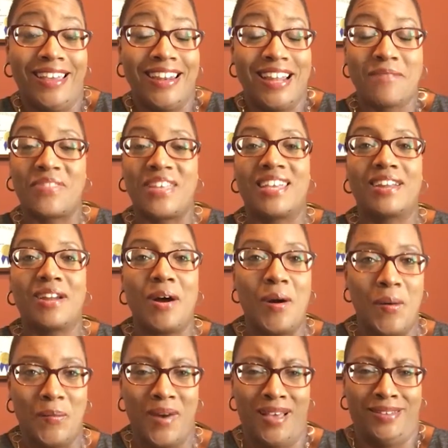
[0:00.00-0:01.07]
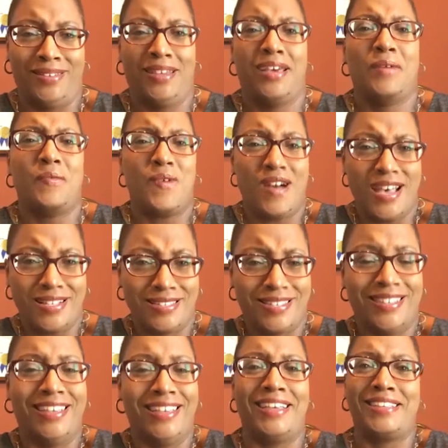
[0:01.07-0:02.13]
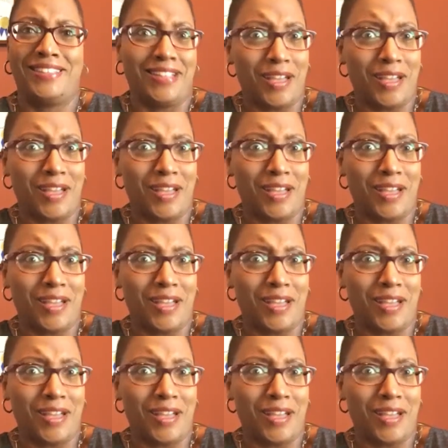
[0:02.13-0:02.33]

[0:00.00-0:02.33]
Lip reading: I'm thinking, oh my, what?